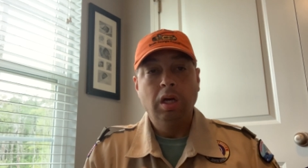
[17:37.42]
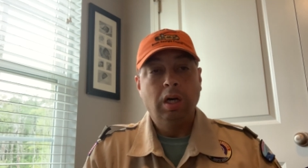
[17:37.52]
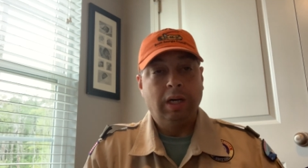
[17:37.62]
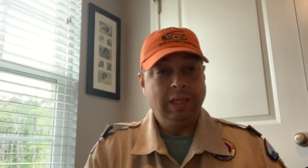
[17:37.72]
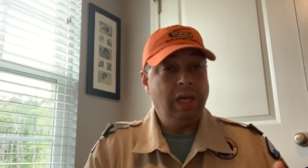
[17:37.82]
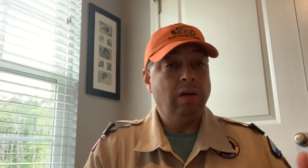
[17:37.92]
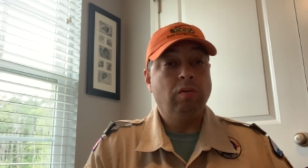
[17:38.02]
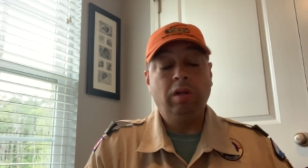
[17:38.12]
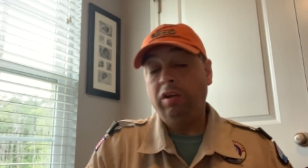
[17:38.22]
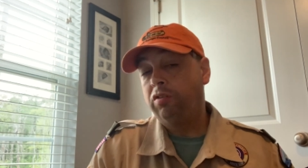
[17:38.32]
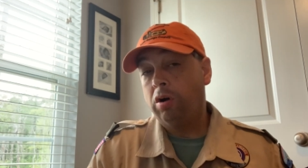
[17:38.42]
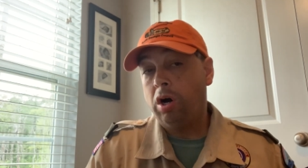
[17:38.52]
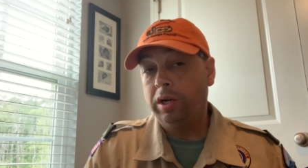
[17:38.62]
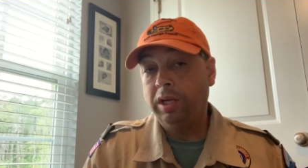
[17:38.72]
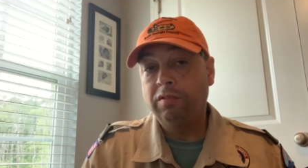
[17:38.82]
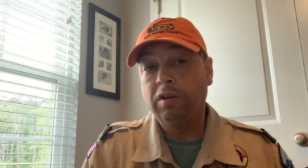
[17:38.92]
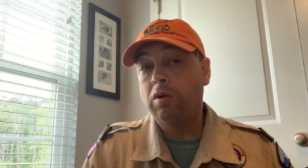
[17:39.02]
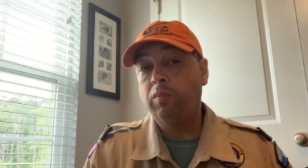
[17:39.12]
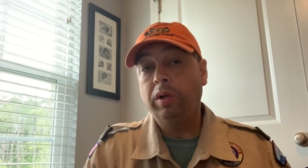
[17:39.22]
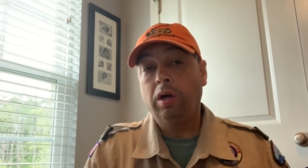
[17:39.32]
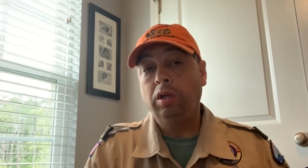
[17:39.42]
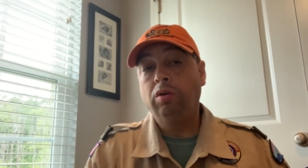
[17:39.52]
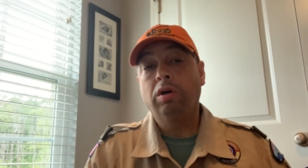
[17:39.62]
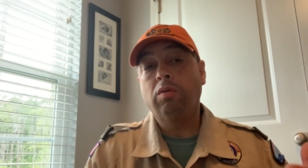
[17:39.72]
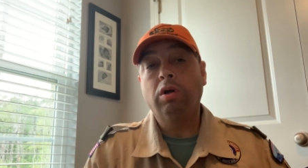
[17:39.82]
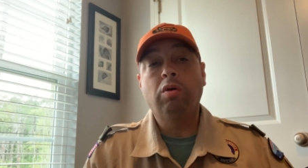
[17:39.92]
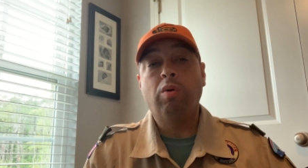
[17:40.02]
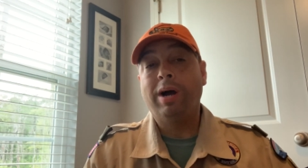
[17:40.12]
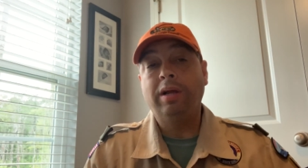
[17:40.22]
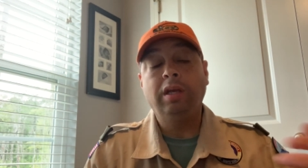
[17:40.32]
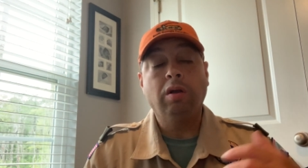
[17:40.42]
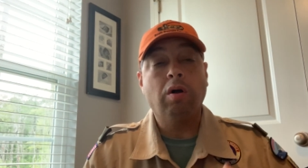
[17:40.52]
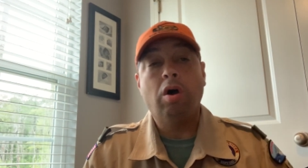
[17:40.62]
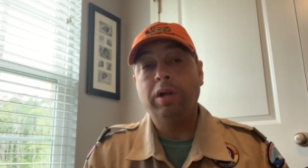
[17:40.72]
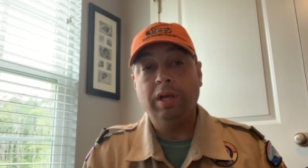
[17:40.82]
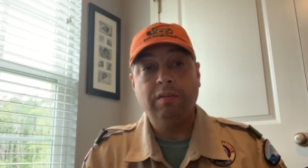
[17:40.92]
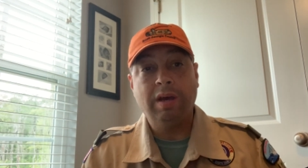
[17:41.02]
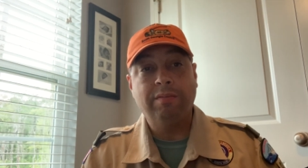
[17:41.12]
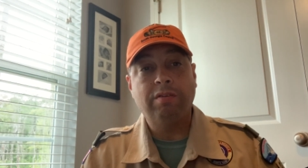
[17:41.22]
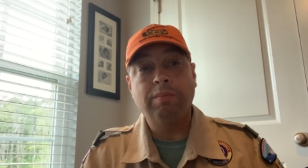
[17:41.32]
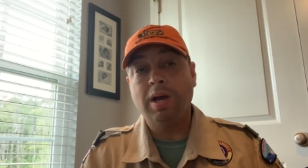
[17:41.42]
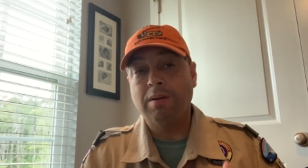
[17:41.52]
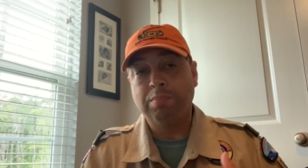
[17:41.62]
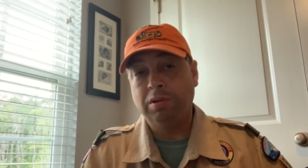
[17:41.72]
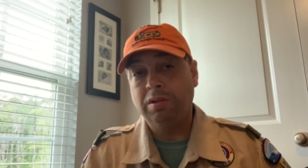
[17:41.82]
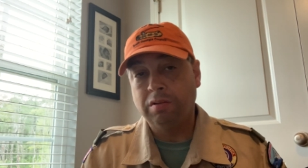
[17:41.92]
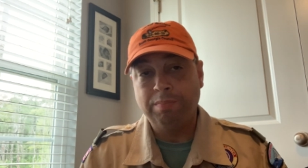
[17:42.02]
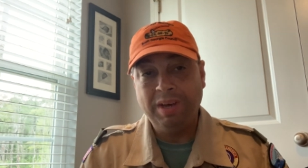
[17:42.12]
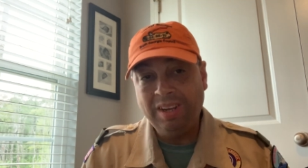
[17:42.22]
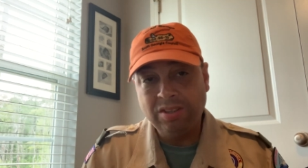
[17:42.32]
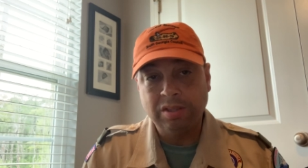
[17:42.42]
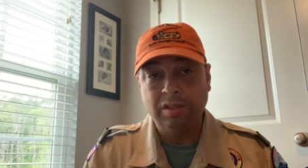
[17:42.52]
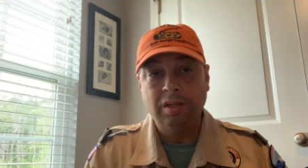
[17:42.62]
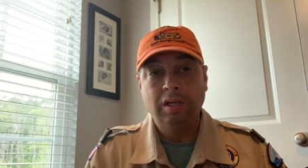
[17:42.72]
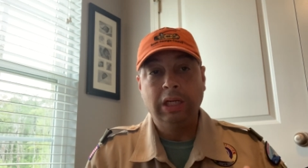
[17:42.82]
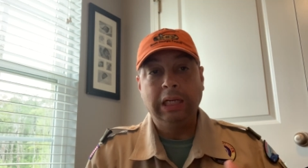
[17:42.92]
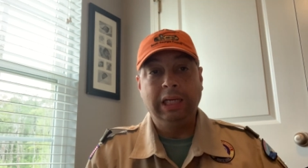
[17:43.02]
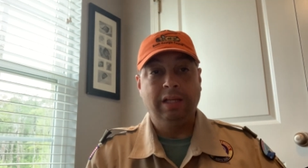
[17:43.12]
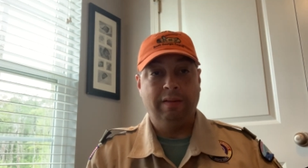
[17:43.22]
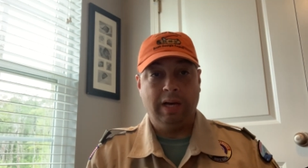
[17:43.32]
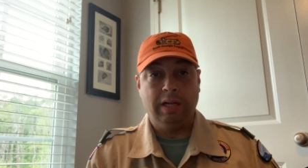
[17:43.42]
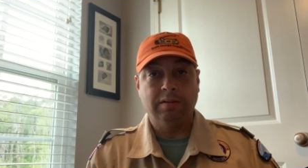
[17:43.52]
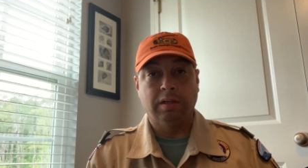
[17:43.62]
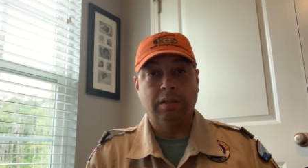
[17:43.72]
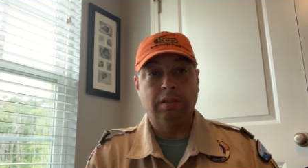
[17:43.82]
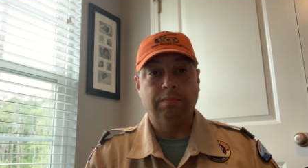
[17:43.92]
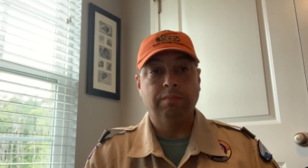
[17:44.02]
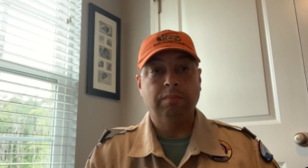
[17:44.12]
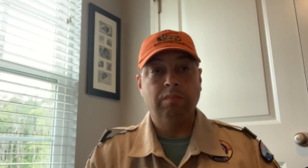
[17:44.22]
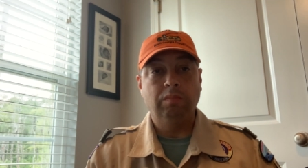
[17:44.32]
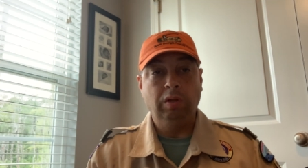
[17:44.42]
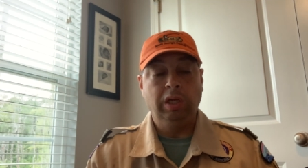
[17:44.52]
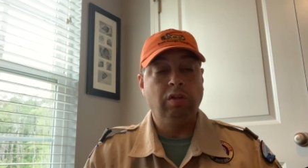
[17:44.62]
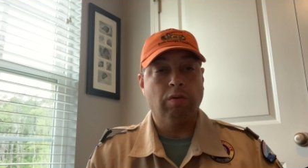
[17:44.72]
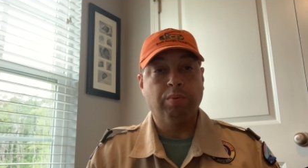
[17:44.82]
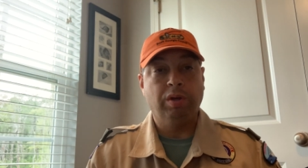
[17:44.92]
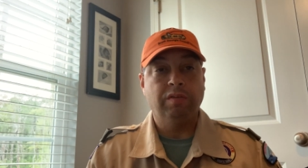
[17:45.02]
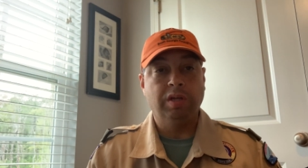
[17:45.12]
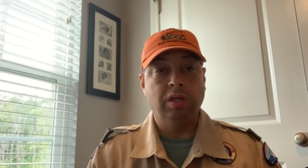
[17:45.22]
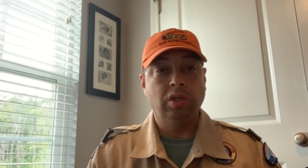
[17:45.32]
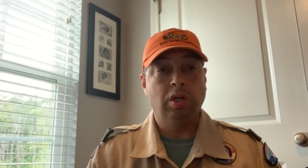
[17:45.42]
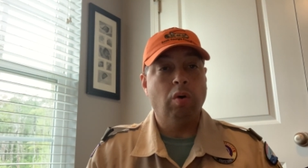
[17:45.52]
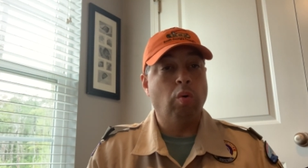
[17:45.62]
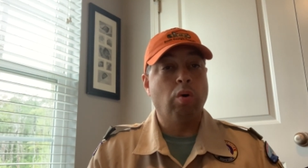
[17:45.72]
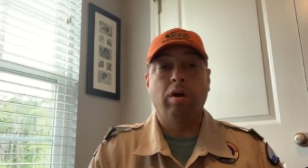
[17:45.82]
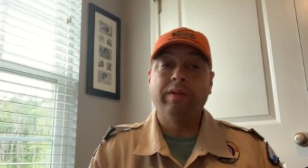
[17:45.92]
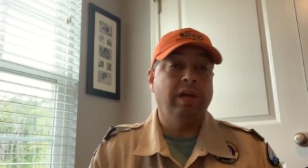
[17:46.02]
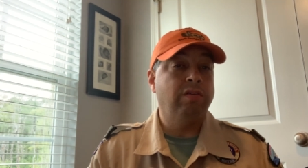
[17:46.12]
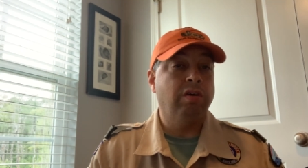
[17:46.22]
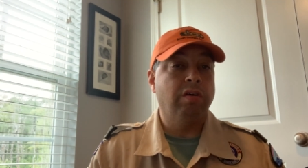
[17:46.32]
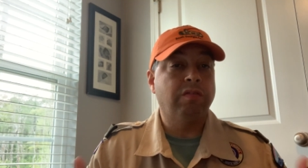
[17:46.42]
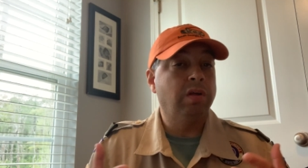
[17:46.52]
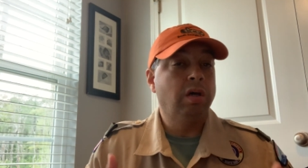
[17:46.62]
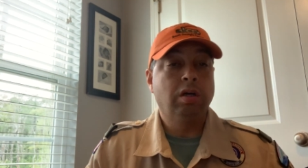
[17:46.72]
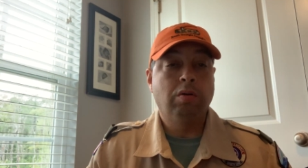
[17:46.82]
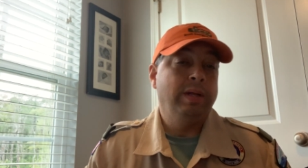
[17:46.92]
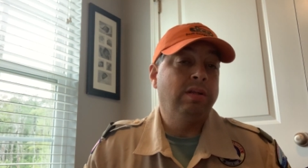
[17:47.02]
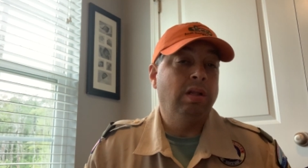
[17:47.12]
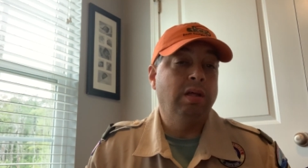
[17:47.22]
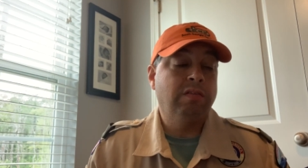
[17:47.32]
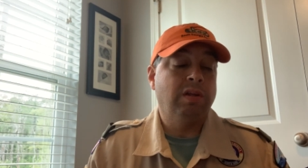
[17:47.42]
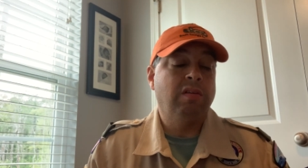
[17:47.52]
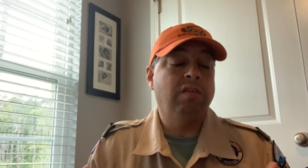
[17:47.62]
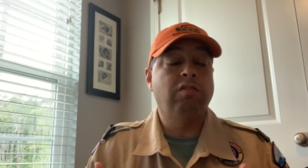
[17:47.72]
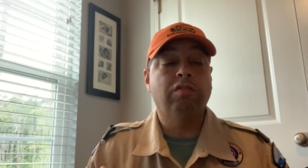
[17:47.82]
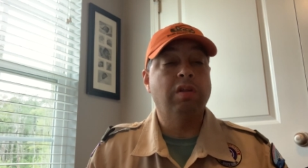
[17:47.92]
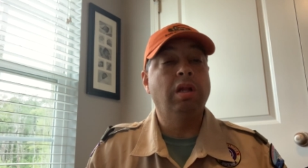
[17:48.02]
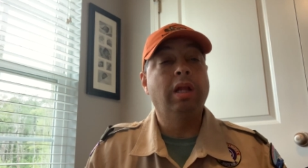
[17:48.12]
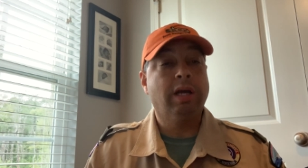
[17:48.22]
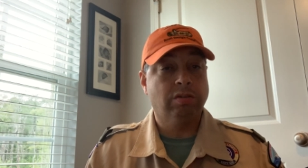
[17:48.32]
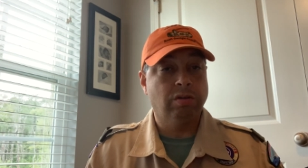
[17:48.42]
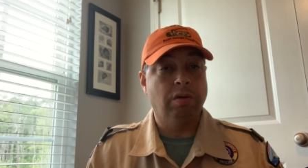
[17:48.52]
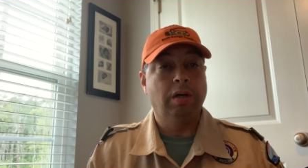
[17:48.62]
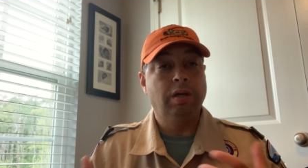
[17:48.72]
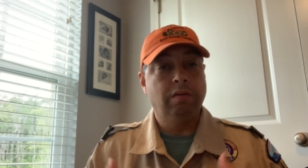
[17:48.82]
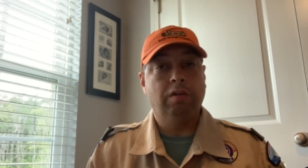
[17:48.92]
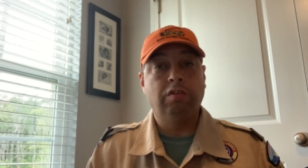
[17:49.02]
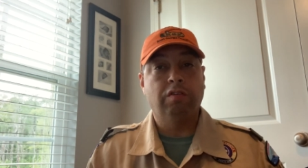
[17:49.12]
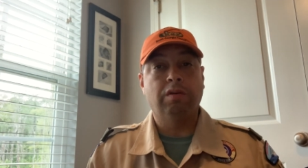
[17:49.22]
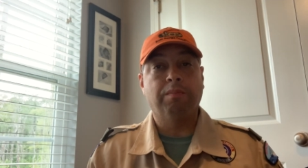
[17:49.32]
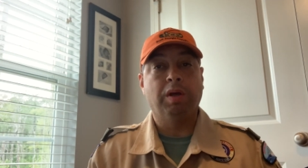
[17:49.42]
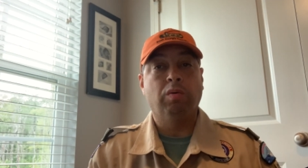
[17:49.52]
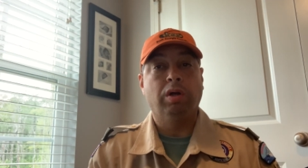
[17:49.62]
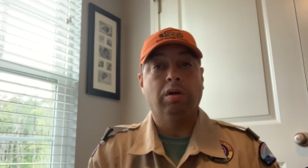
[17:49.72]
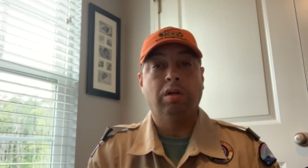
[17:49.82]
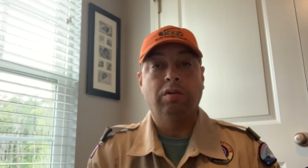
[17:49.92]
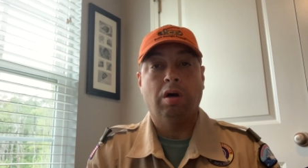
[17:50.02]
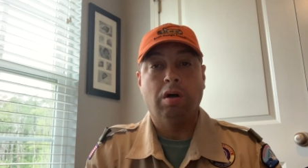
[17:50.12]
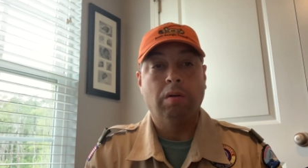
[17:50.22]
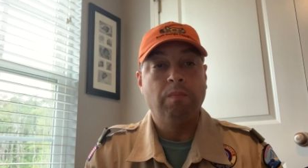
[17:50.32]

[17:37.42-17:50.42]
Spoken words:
Again, is your audience are you going to require that your audience have some kind of participation in that, in your presentation? Or are they just going to listen? Is it just a lecture? Is it just something where you're going to talk?